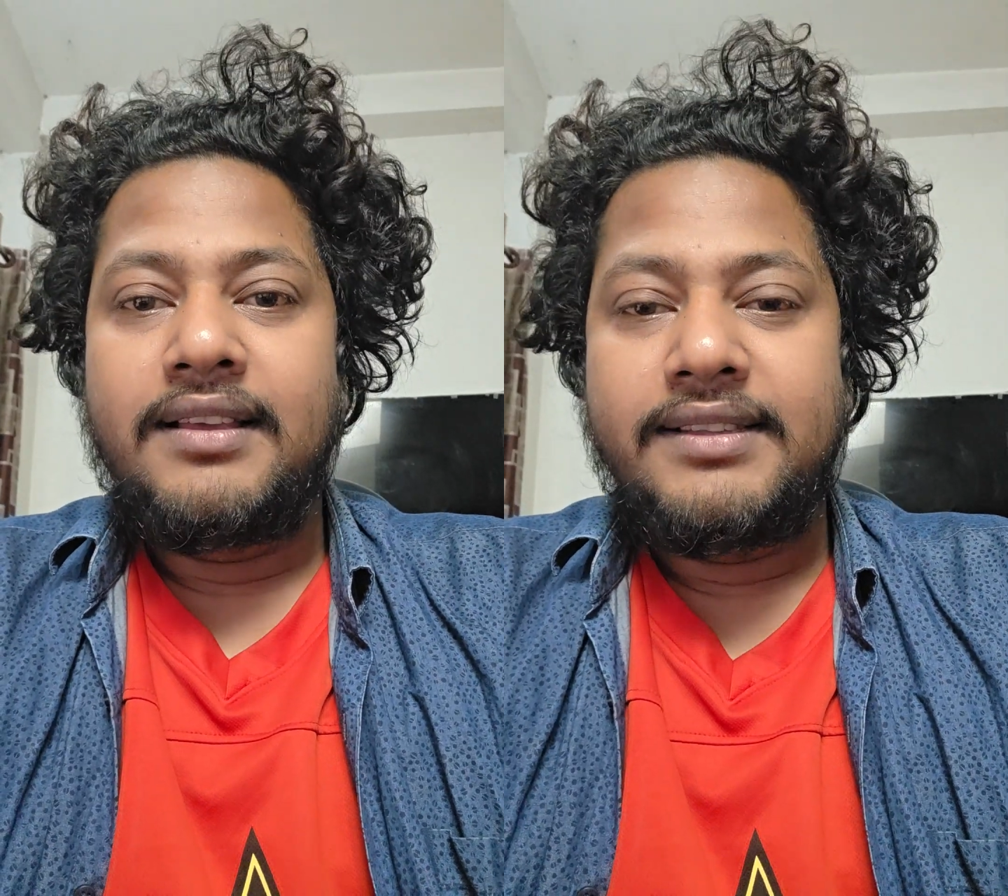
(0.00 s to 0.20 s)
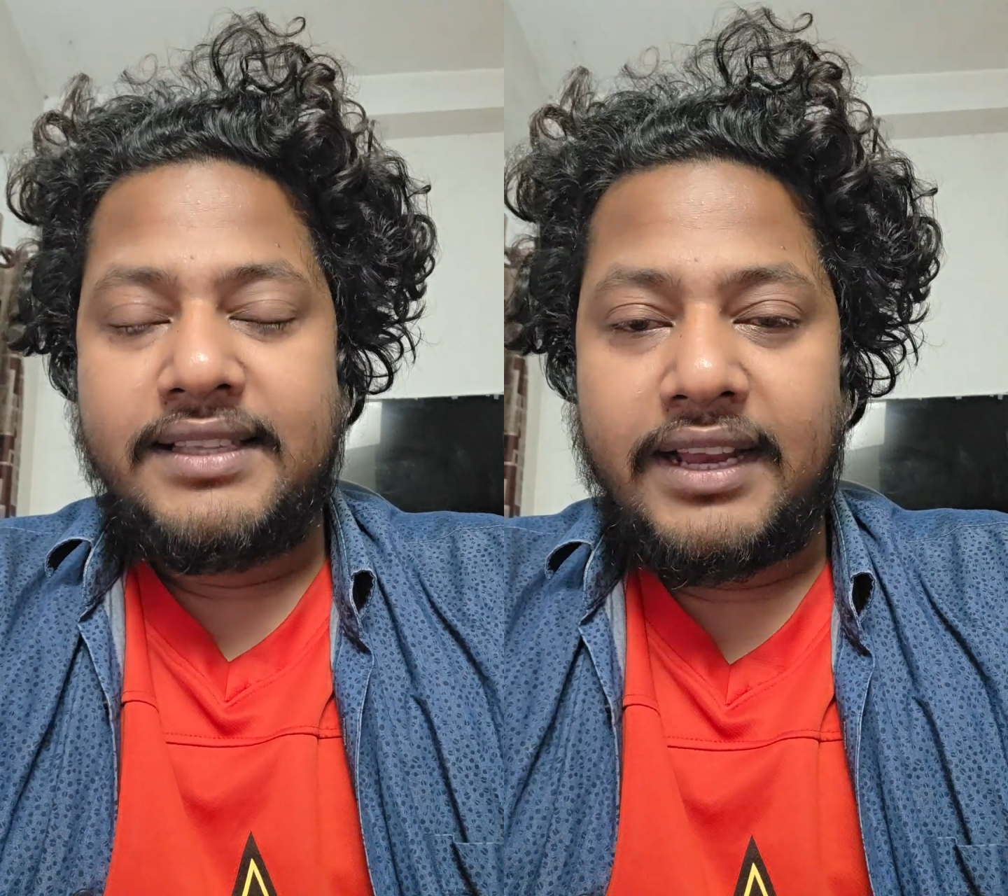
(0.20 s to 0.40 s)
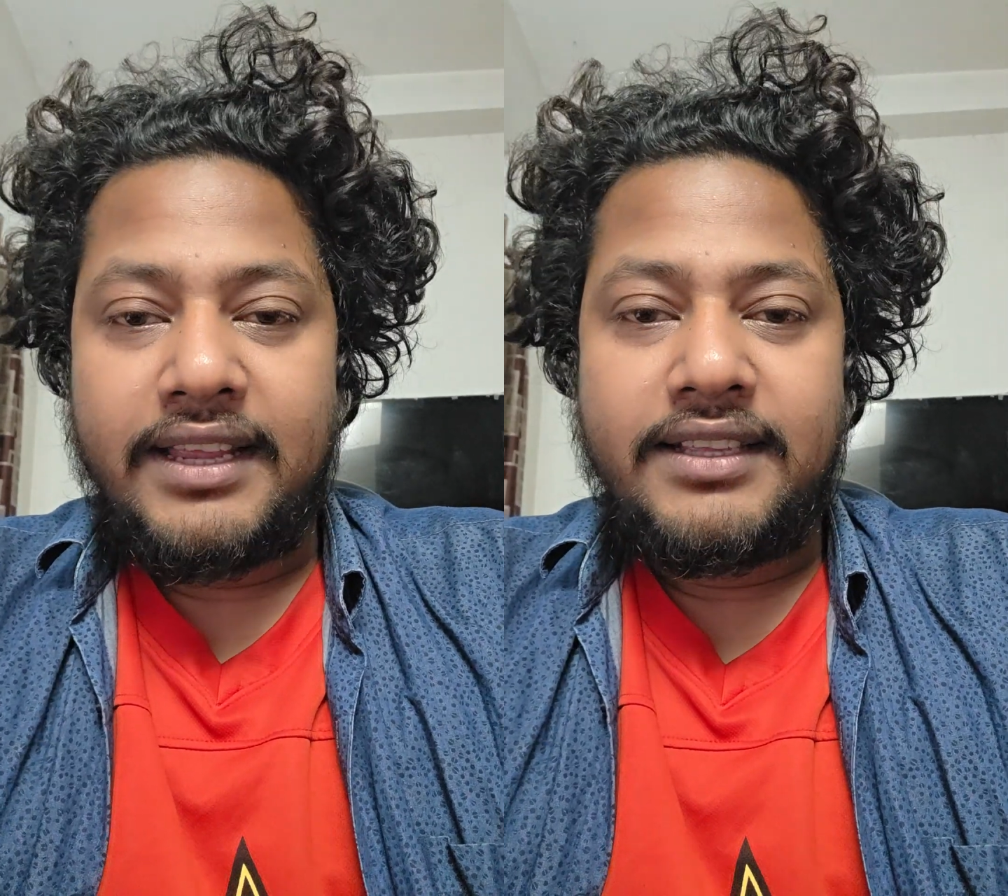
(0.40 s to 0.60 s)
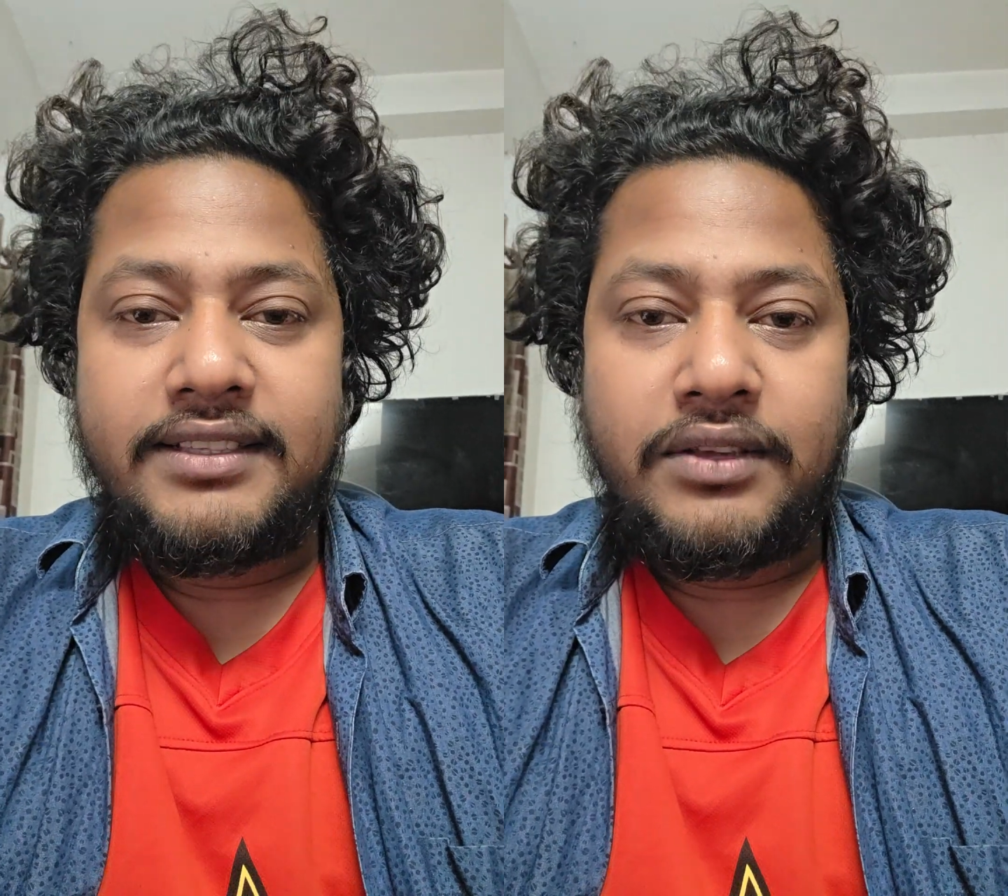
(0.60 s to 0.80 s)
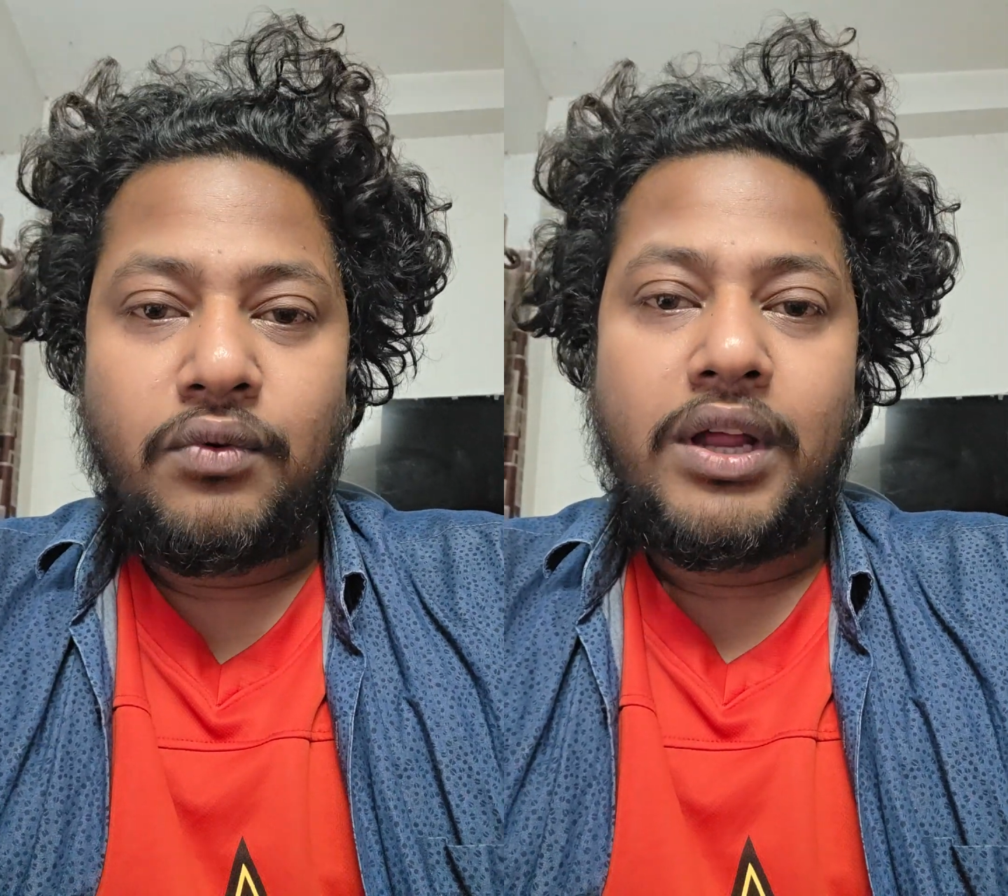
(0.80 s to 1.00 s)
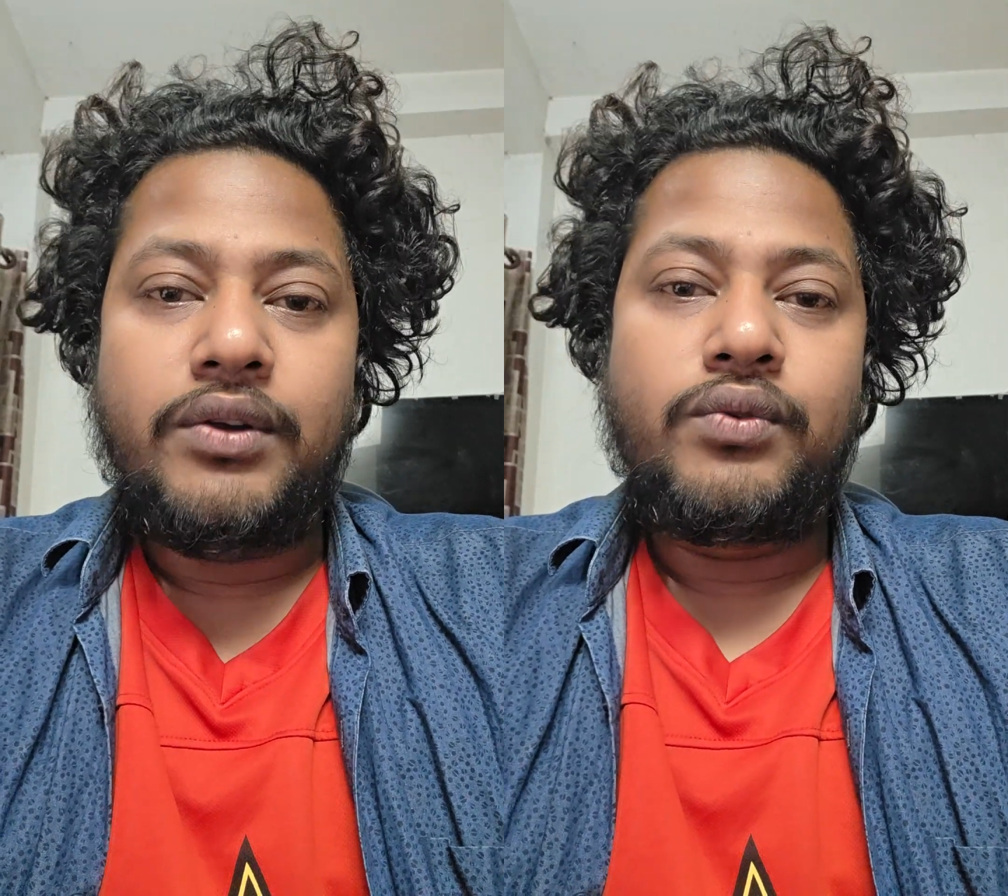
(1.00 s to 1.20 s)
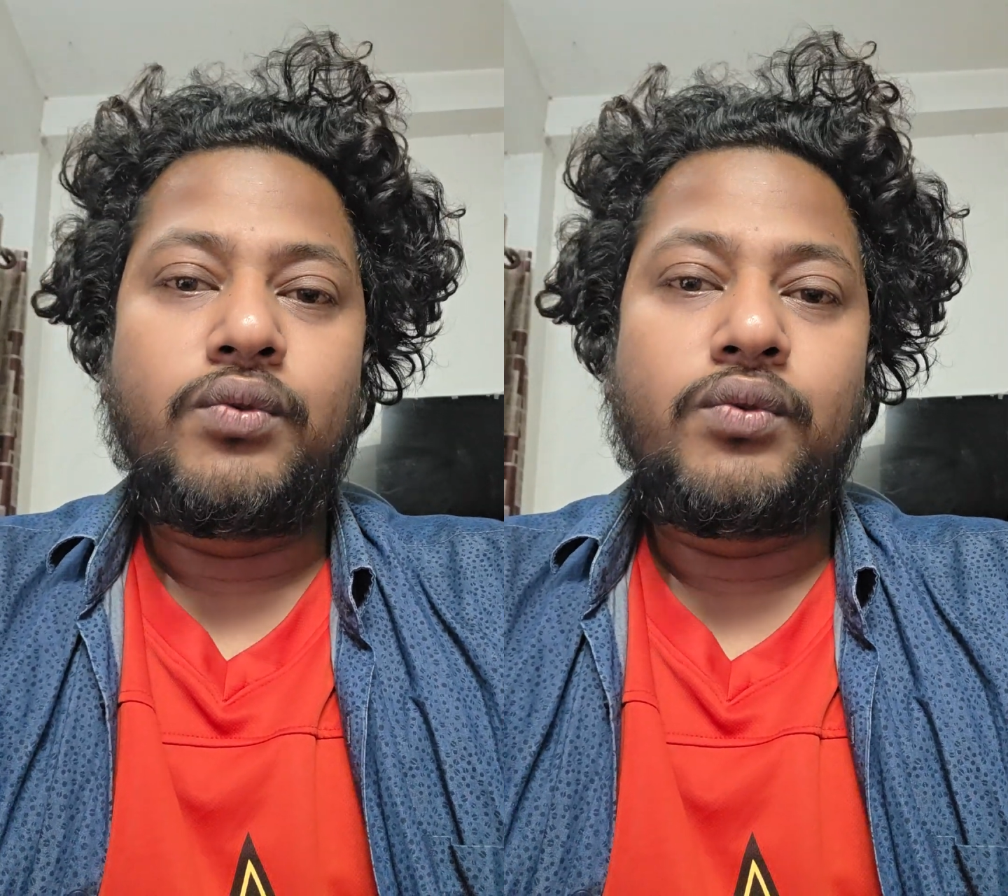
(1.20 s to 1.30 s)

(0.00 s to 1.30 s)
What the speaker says: settings you want